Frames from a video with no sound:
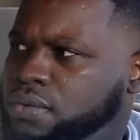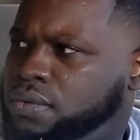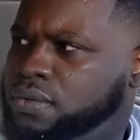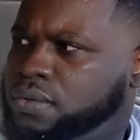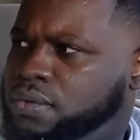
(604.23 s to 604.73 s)

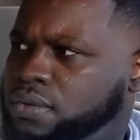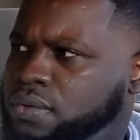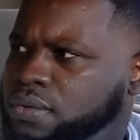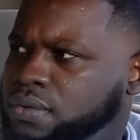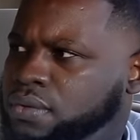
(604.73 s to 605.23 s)

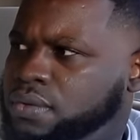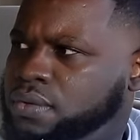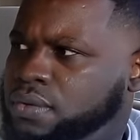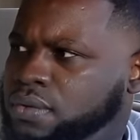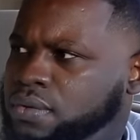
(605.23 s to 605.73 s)

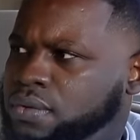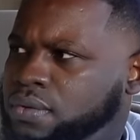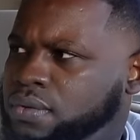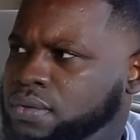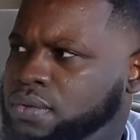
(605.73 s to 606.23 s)

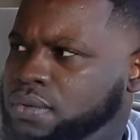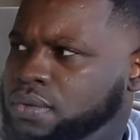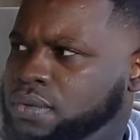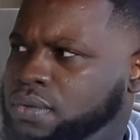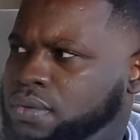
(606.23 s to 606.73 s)

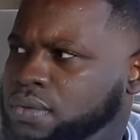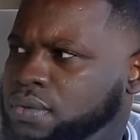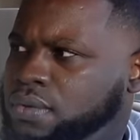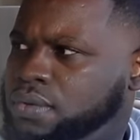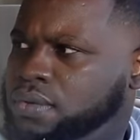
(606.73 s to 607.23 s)

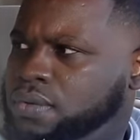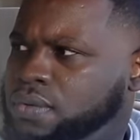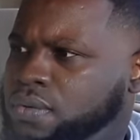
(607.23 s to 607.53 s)
This person isn't speaking.